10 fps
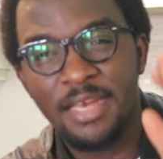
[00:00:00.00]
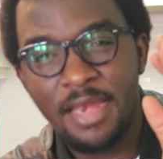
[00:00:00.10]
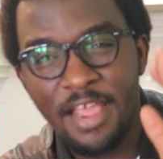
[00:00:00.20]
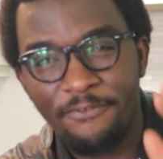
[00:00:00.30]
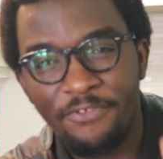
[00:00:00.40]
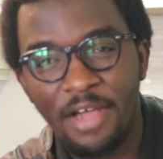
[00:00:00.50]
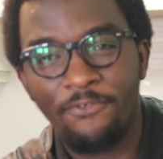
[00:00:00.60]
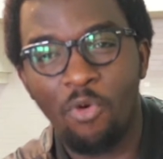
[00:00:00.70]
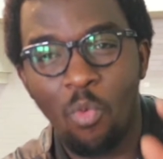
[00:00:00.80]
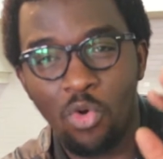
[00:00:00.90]
never
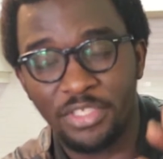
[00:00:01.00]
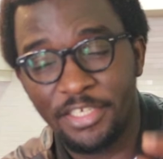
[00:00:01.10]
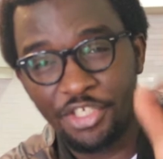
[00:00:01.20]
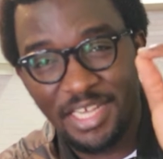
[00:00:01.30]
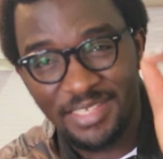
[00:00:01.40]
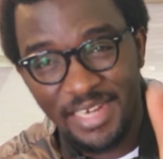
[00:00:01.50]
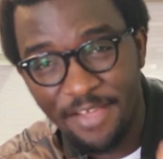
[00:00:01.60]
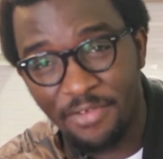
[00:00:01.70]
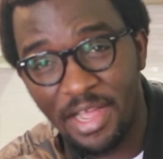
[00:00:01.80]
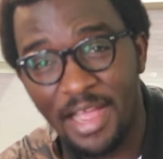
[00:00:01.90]
for once, and she has never,